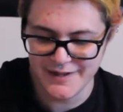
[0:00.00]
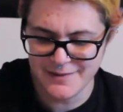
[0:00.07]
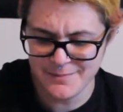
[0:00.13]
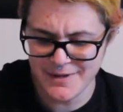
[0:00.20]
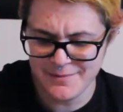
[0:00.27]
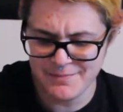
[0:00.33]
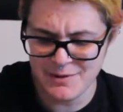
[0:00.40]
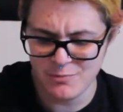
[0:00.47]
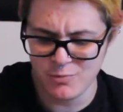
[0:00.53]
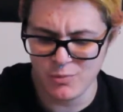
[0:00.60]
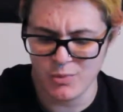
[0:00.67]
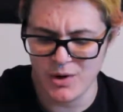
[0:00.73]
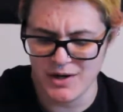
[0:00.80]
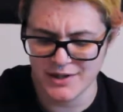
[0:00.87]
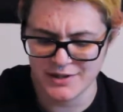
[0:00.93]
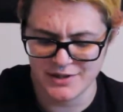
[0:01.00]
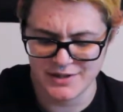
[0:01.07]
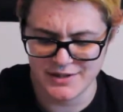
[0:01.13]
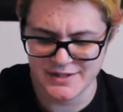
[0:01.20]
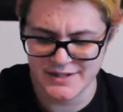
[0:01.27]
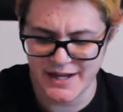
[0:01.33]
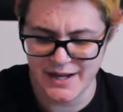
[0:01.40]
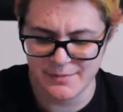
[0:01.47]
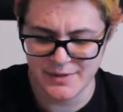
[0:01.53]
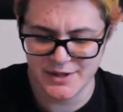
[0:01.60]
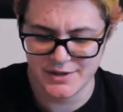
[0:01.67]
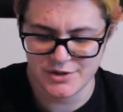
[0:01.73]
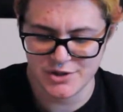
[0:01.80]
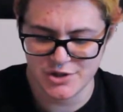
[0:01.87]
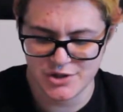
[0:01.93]
it might be water
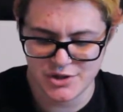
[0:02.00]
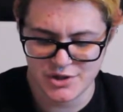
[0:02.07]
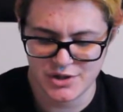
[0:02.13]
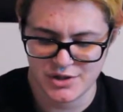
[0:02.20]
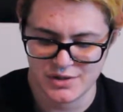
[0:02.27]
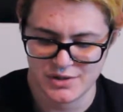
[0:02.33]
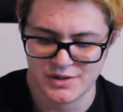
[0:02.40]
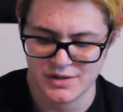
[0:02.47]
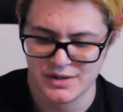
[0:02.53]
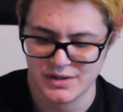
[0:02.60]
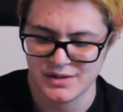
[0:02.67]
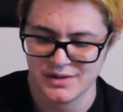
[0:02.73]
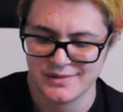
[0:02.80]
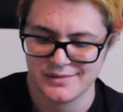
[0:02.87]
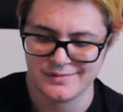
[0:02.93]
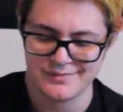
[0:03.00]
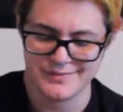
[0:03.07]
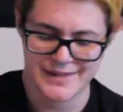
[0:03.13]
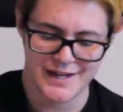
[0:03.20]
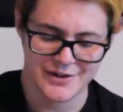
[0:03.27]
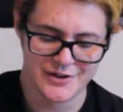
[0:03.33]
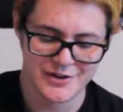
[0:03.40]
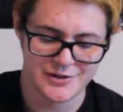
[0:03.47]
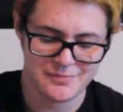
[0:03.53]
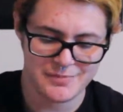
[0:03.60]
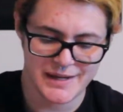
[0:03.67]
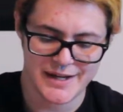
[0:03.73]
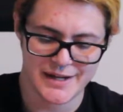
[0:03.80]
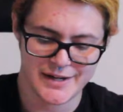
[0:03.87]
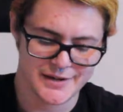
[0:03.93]
damaged. That could
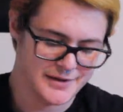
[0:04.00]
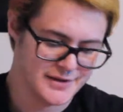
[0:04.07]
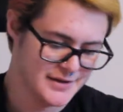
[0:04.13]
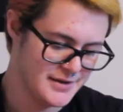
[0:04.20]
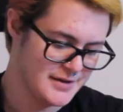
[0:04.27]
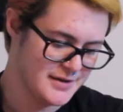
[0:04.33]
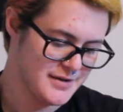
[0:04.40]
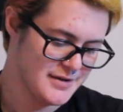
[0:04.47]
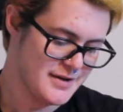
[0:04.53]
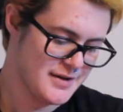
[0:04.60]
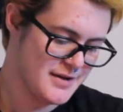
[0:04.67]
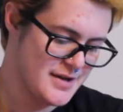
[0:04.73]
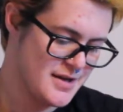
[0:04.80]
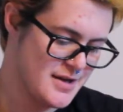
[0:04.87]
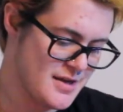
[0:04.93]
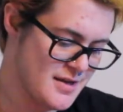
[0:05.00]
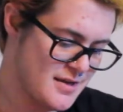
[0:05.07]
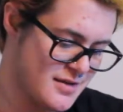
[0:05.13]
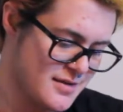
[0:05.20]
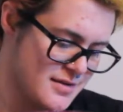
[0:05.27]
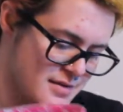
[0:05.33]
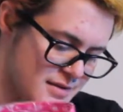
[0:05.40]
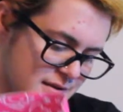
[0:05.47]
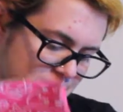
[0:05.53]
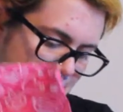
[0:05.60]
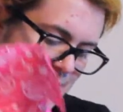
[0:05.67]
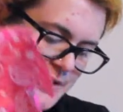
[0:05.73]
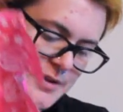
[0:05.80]
be it. Ugh,